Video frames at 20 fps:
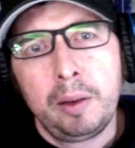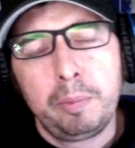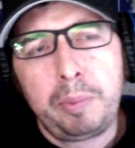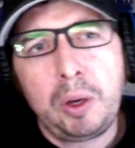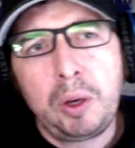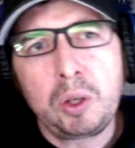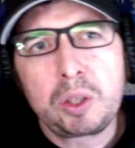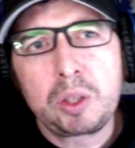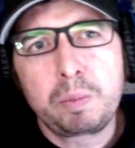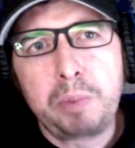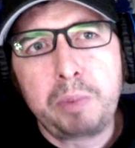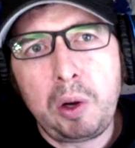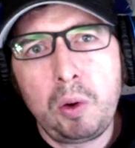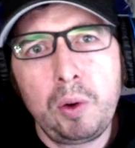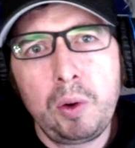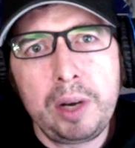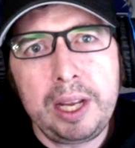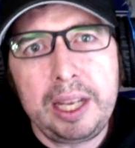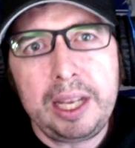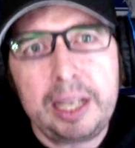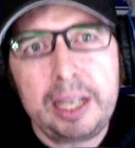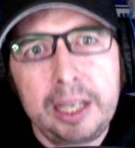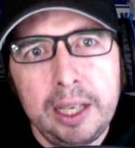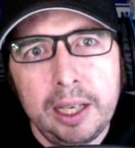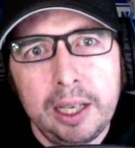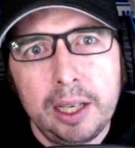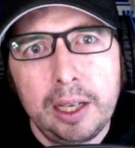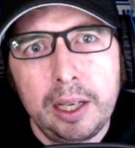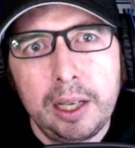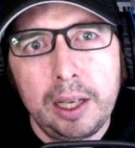Postponing
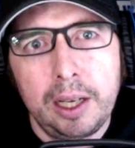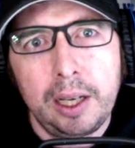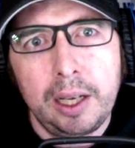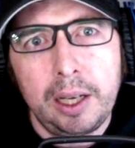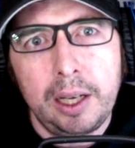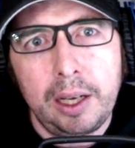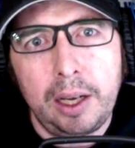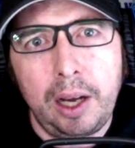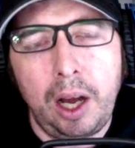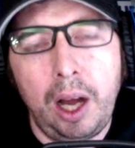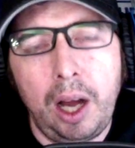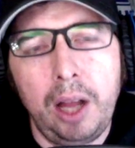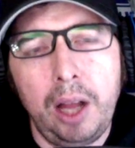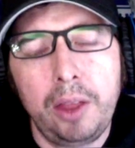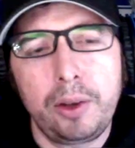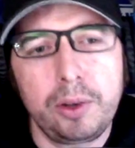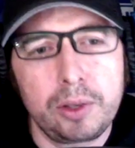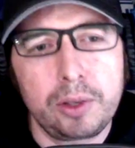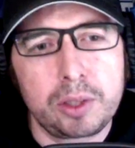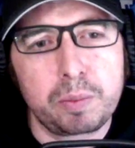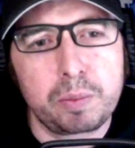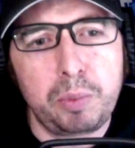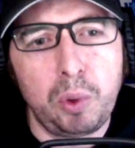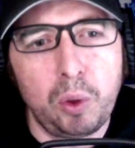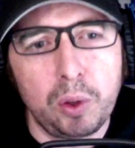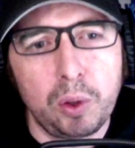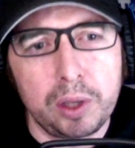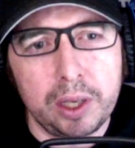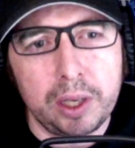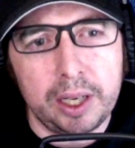other
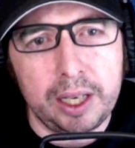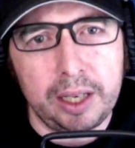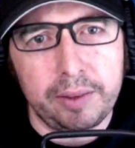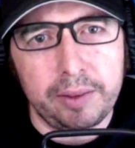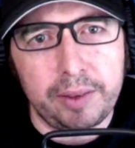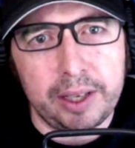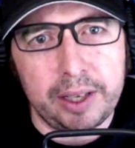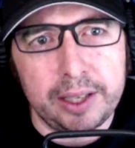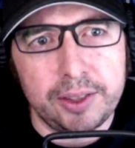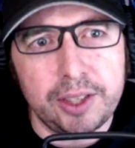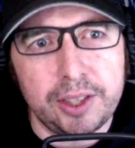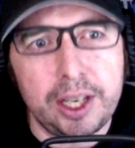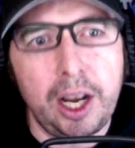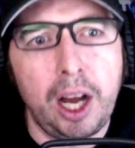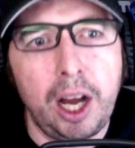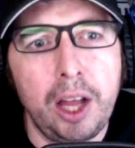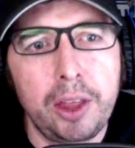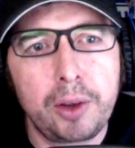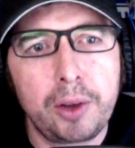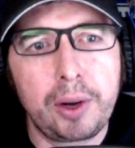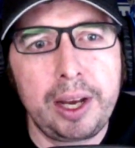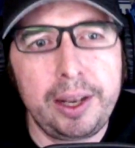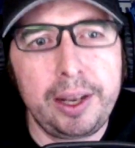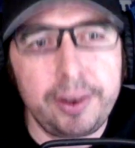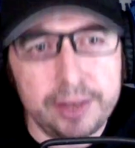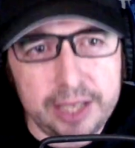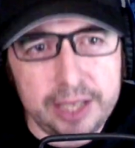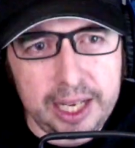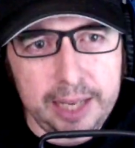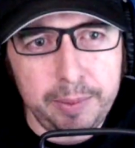sporting events and other
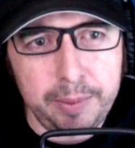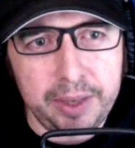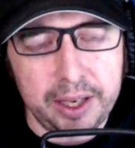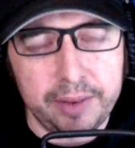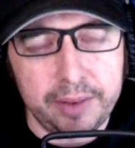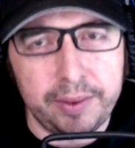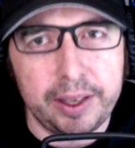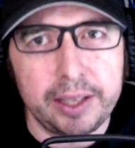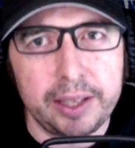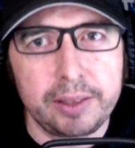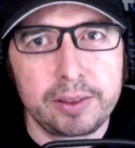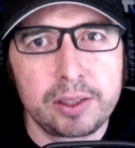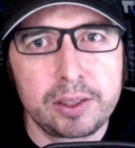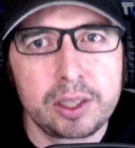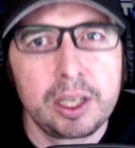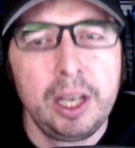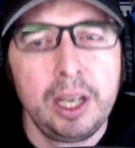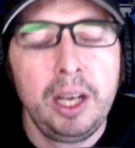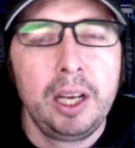entertainment events,